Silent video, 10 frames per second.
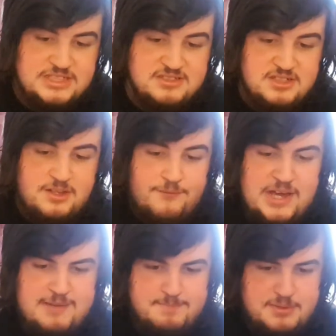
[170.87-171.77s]
the
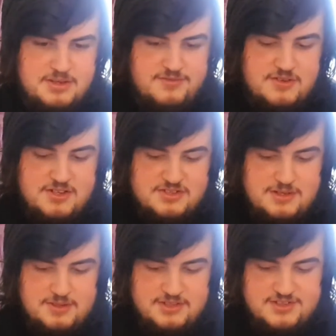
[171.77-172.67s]
fat per
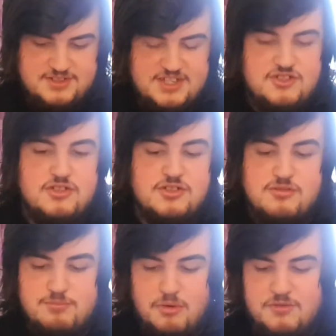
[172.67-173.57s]
37 is a
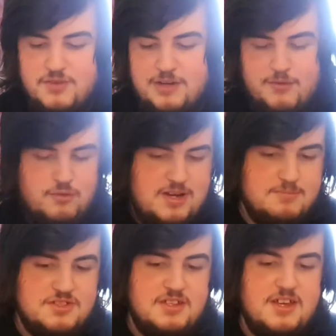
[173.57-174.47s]
62.5
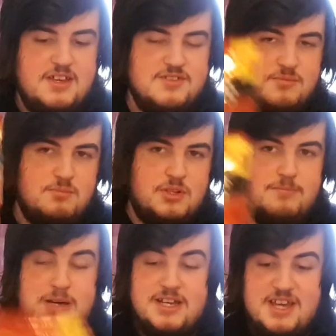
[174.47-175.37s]
grams is what the
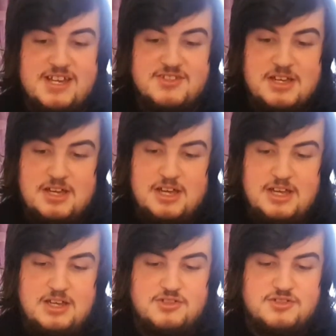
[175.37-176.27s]
bag is.
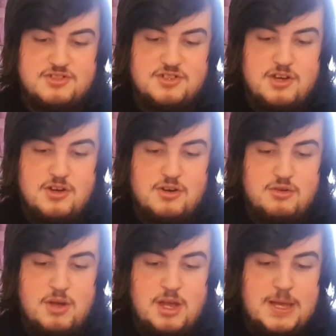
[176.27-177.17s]

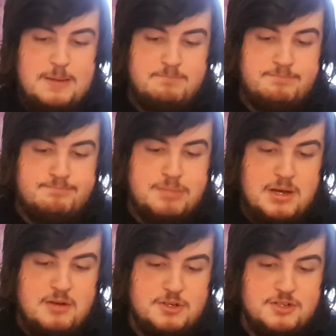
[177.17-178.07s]
So
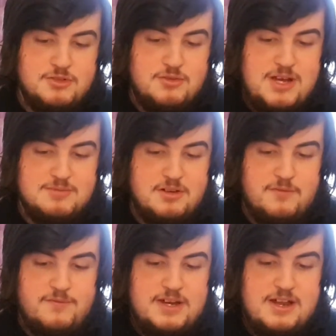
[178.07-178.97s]
per 100 grams of
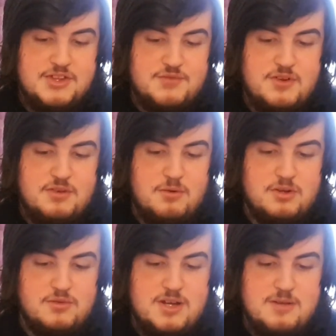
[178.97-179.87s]
fat is 31
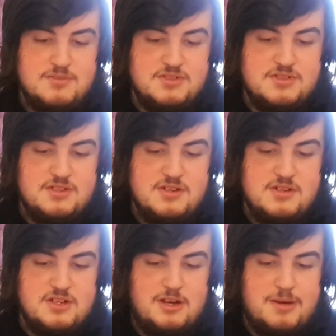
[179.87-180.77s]
grams.
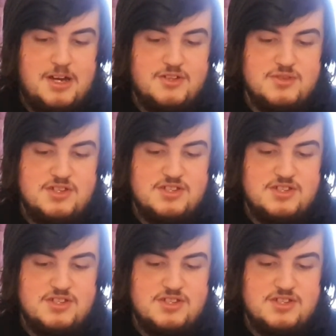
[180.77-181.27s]
Carbohydrates